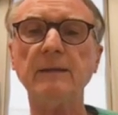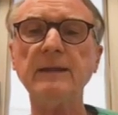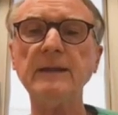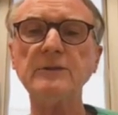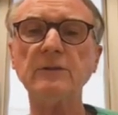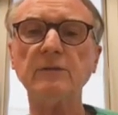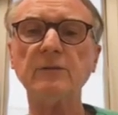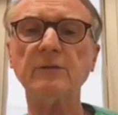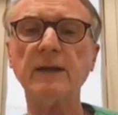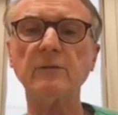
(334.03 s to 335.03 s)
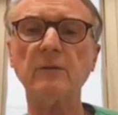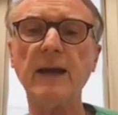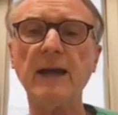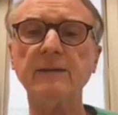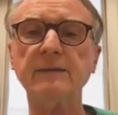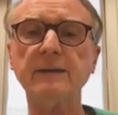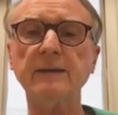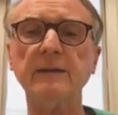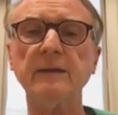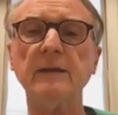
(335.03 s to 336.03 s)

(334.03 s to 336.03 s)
lesions randomized